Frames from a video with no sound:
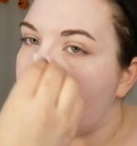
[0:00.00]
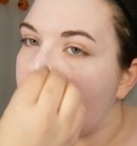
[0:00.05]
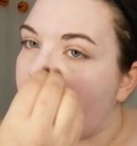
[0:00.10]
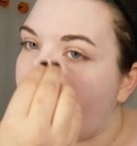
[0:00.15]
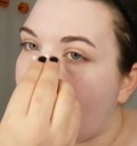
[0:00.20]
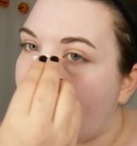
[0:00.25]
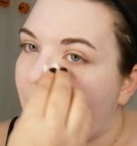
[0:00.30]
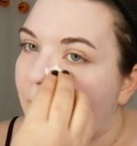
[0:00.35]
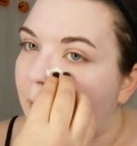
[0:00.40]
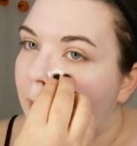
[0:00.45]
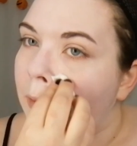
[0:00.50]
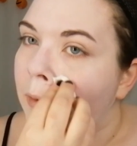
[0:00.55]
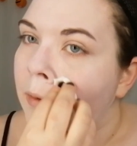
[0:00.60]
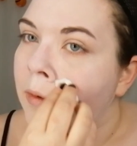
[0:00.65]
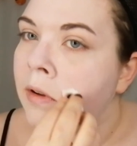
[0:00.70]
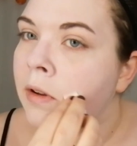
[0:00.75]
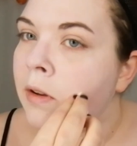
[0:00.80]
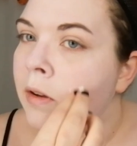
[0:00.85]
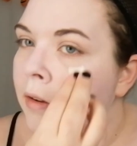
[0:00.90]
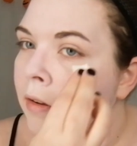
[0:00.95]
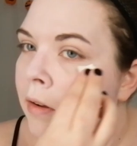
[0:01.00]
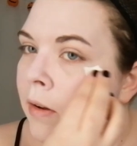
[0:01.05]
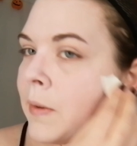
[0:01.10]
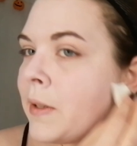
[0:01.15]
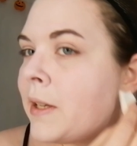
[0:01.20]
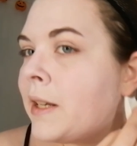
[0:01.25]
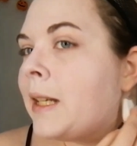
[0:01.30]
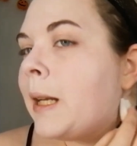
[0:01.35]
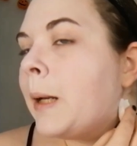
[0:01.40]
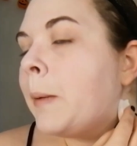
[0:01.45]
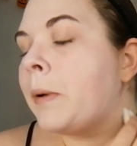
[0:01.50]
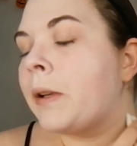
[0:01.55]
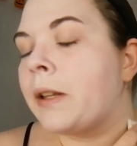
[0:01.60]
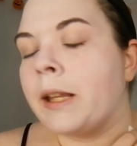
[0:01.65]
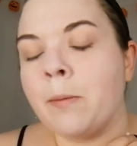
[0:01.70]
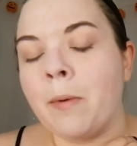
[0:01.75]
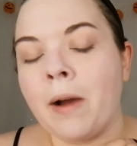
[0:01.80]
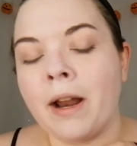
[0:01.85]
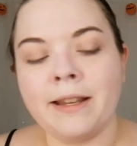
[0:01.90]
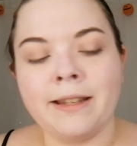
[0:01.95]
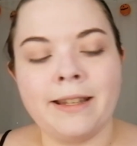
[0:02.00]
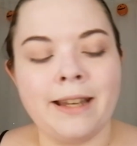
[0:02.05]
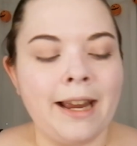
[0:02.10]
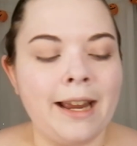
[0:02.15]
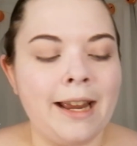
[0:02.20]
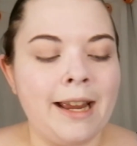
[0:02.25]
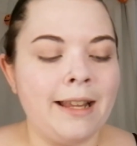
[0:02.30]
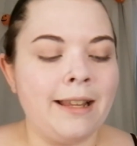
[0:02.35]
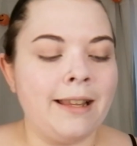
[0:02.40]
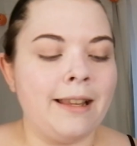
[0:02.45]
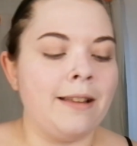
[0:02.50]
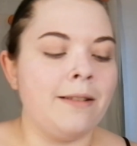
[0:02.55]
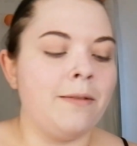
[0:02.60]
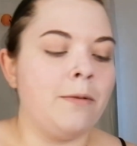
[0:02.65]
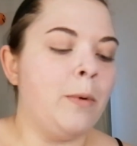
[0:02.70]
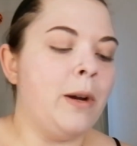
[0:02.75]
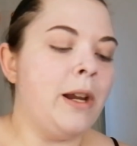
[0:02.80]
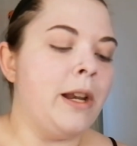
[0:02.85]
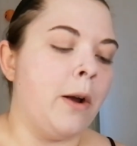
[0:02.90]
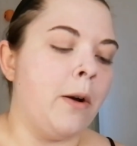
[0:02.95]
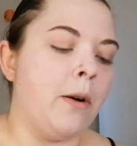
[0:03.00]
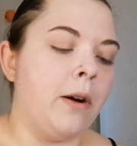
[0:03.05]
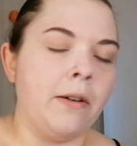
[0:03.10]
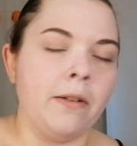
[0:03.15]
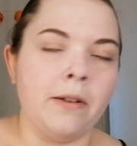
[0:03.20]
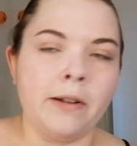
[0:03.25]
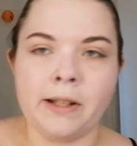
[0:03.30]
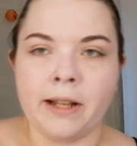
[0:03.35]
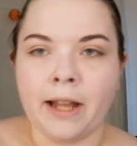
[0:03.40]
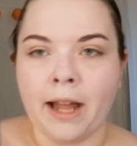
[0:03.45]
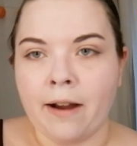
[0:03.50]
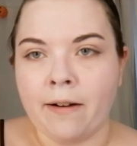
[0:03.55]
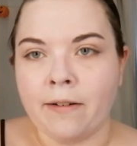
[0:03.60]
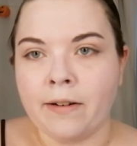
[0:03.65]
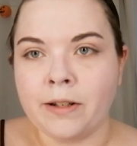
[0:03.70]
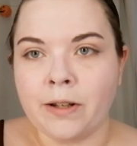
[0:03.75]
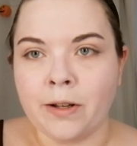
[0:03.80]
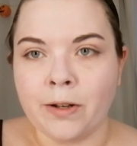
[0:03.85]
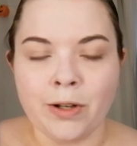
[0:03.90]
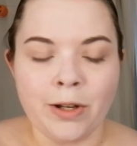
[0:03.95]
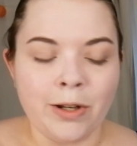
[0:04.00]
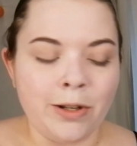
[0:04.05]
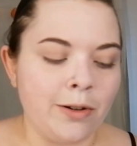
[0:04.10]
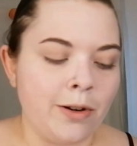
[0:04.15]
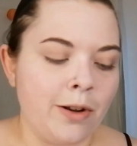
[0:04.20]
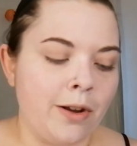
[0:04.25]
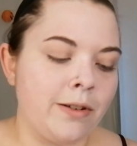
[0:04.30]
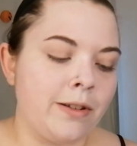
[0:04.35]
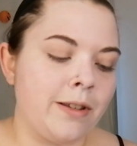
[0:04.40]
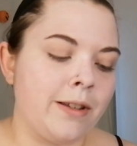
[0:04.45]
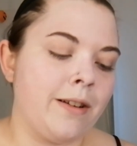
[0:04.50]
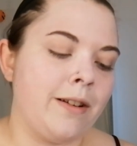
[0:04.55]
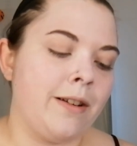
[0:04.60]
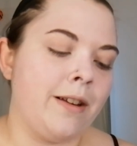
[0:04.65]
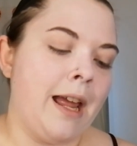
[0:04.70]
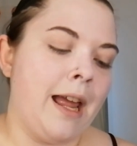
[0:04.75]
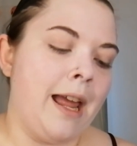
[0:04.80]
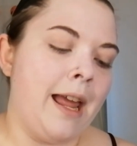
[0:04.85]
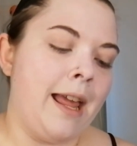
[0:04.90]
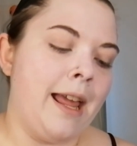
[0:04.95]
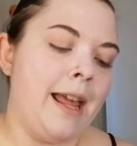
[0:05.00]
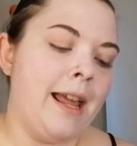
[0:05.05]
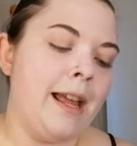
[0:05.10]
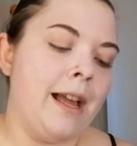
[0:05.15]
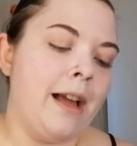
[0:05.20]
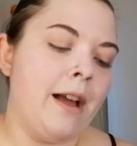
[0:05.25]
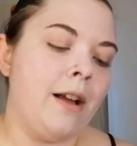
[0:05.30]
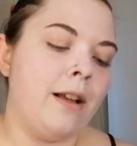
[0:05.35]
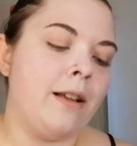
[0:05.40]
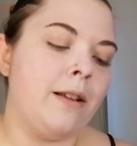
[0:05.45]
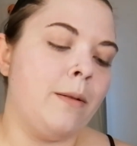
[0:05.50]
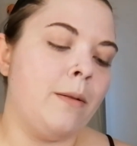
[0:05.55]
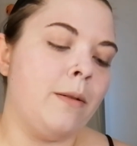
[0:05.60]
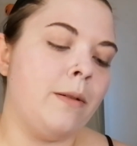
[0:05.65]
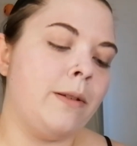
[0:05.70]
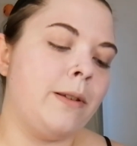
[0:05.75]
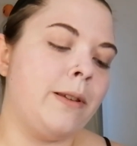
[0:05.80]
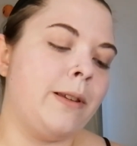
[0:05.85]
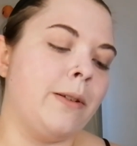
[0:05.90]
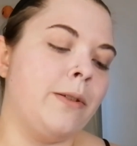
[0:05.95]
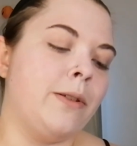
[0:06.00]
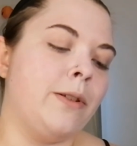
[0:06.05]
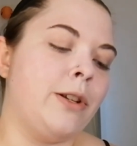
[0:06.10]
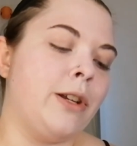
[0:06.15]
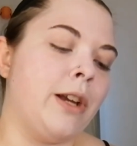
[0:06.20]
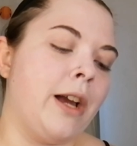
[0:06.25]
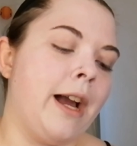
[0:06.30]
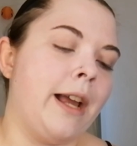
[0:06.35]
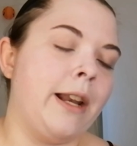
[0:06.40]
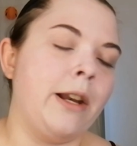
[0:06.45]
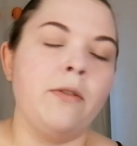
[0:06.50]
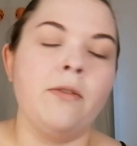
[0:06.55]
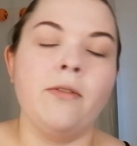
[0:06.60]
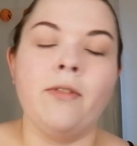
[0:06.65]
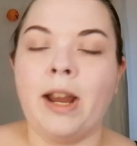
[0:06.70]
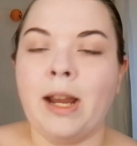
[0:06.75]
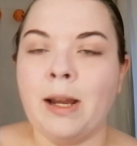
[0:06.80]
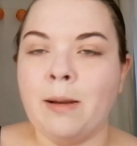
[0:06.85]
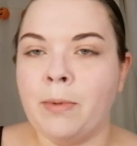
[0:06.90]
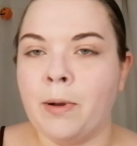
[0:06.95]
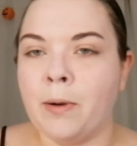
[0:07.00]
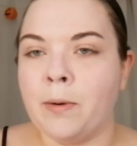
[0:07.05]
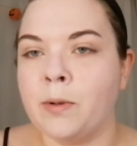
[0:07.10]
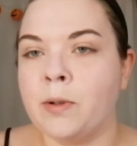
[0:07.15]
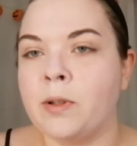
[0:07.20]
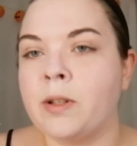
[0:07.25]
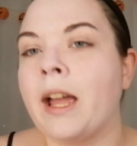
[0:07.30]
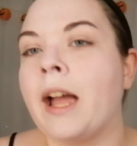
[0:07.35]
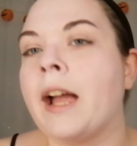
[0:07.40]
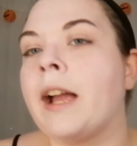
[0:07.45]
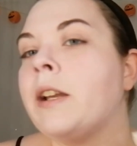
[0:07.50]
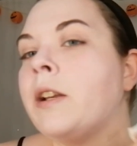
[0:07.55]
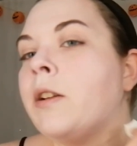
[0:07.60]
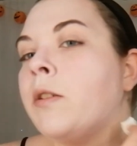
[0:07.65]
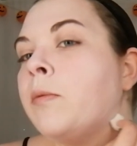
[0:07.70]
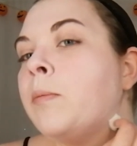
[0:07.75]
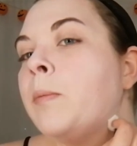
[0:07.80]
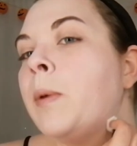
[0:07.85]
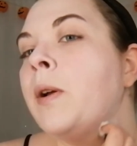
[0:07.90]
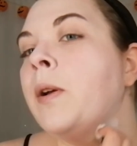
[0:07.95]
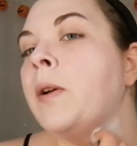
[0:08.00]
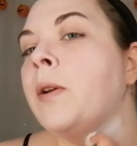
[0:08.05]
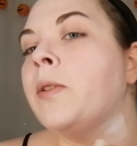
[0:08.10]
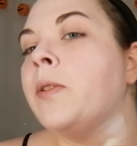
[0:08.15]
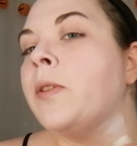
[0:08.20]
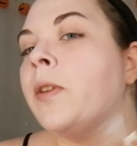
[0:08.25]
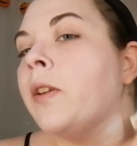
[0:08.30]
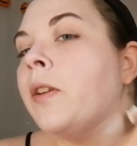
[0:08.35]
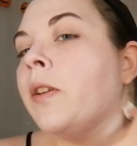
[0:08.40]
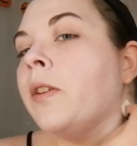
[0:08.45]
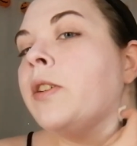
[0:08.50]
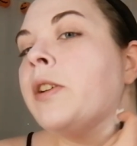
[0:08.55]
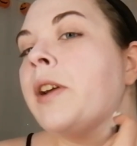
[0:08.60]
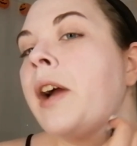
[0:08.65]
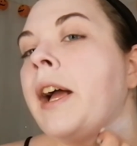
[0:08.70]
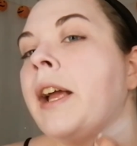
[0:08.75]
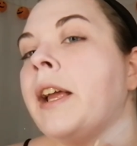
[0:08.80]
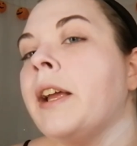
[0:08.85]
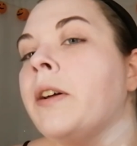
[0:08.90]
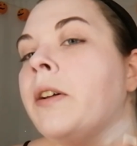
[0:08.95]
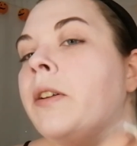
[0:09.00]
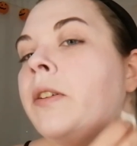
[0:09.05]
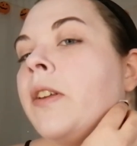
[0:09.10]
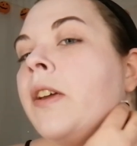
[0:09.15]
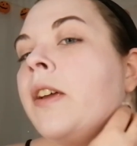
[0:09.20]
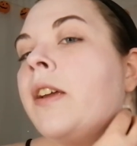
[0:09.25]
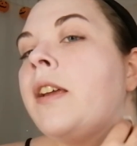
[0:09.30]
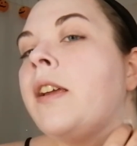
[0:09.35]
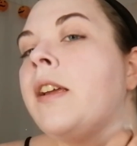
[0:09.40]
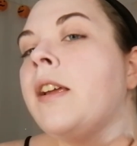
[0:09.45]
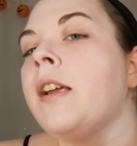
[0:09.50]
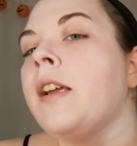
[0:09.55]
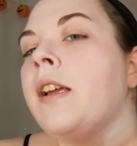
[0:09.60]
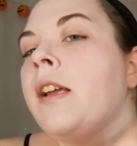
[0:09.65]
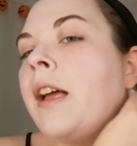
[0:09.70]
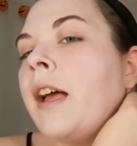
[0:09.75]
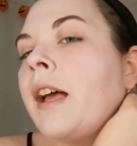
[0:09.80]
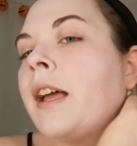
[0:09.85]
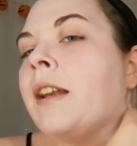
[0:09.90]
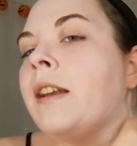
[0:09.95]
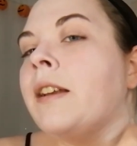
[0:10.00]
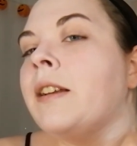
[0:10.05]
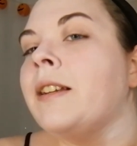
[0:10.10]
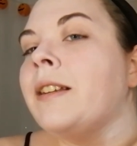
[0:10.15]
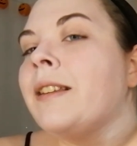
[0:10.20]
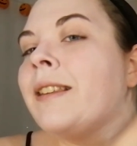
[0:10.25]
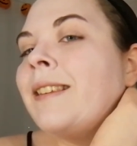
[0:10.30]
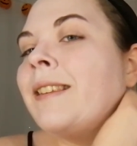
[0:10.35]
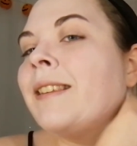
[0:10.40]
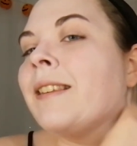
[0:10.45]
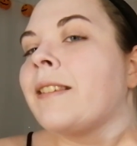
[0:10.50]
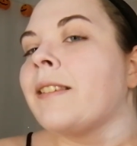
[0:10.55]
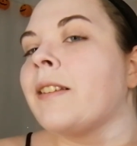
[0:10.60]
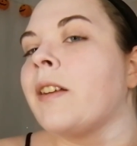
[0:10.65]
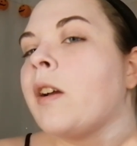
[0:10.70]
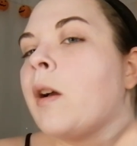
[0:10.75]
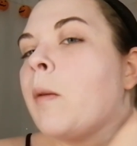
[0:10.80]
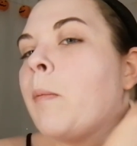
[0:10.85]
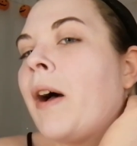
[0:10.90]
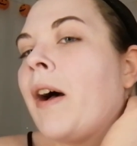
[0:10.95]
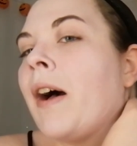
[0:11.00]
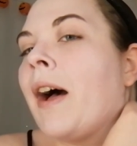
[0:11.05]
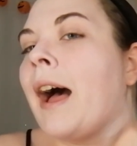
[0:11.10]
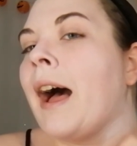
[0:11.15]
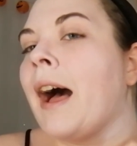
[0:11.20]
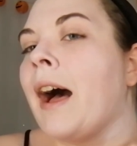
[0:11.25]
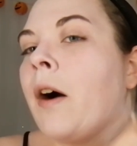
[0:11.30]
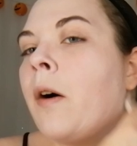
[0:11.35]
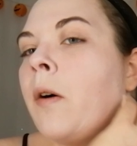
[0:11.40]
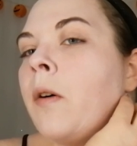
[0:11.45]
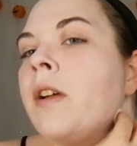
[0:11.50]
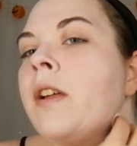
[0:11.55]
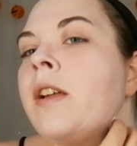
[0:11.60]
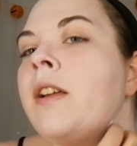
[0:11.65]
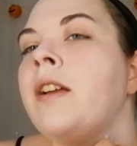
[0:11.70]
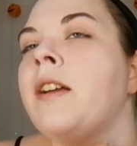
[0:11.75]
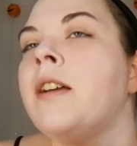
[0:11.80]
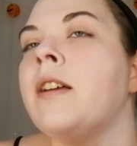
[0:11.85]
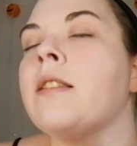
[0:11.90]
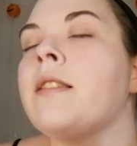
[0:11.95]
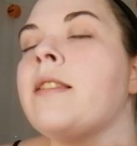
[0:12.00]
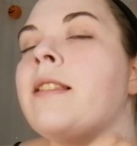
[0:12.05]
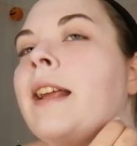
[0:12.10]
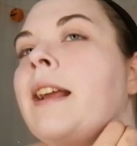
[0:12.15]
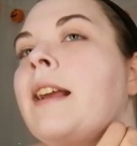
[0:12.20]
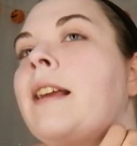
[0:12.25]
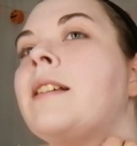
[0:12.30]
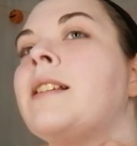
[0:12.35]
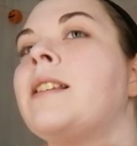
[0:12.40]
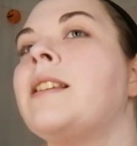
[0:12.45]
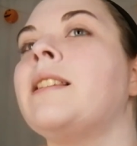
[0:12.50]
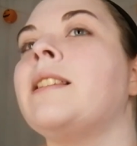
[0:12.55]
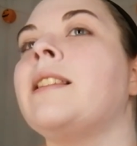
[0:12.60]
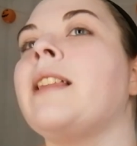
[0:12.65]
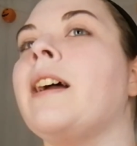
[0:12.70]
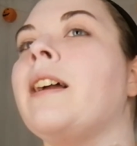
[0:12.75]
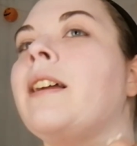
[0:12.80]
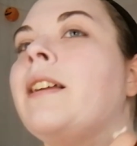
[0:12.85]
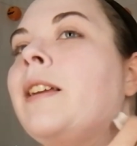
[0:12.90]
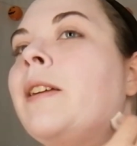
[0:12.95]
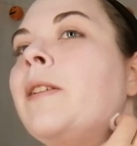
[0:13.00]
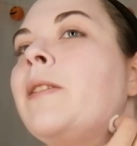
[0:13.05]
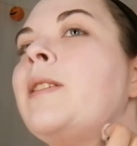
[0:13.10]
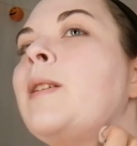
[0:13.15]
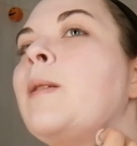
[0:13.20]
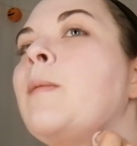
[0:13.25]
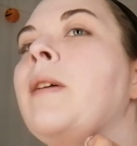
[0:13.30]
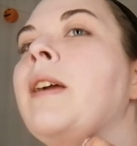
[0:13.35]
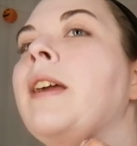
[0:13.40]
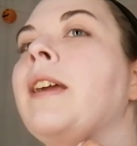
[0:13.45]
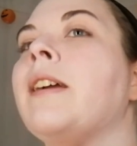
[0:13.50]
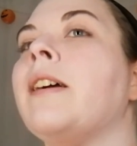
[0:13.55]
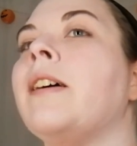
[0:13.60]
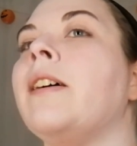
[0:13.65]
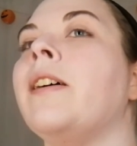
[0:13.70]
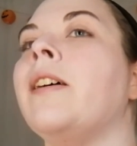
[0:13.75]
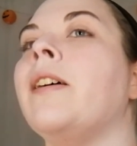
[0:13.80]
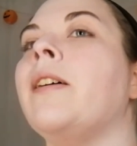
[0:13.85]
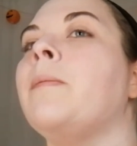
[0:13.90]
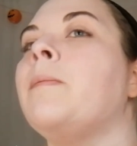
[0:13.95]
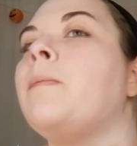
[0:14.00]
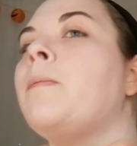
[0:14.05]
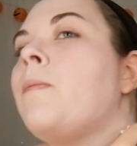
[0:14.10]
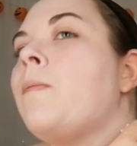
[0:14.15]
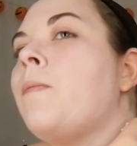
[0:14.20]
how, obviously, typically Wednesday, we know her as a character. She's not a sunshine and rainbows kind of child, and this is a song about how things that used to make her